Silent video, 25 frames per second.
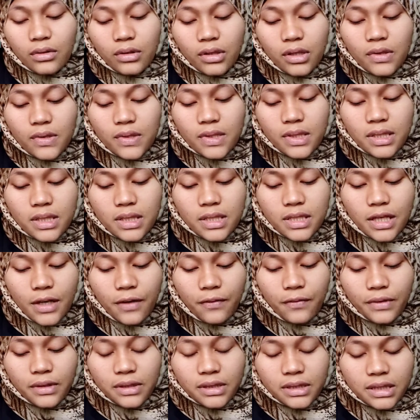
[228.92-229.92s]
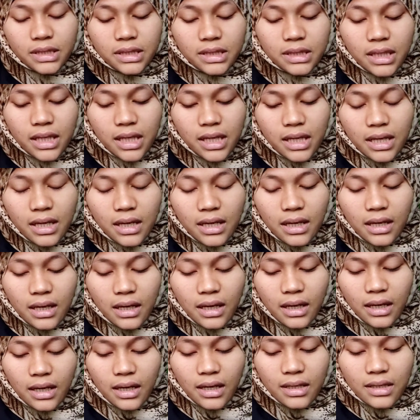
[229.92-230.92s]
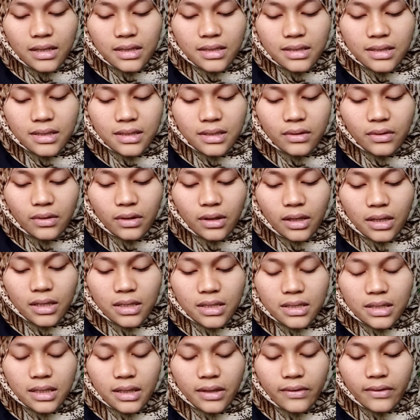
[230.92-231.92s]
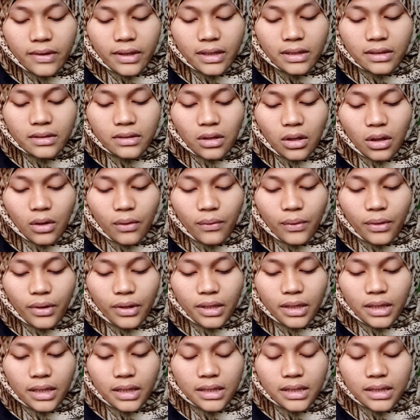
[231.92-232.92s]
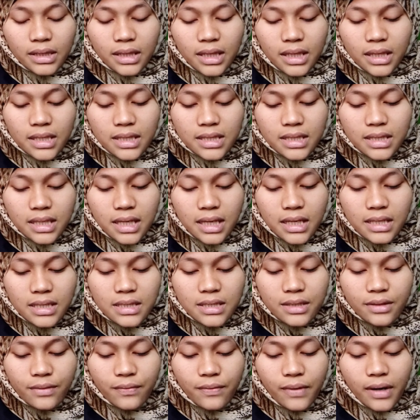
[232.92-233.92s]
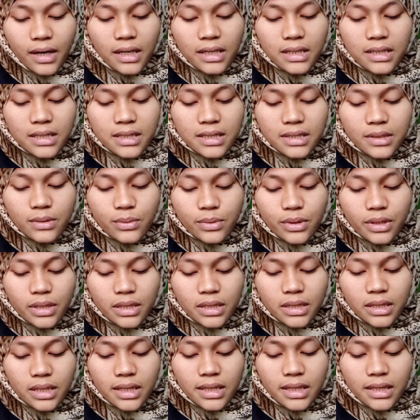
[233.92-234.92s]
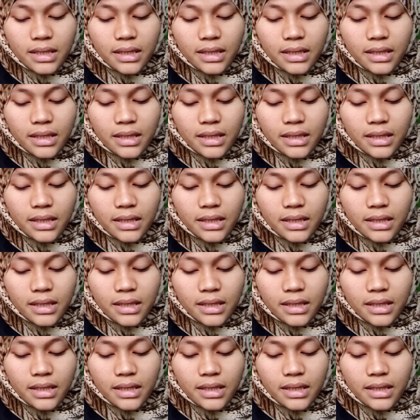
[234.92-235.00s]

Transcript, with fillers: twenty seventeen, I C Os aren't over yet as S E C files with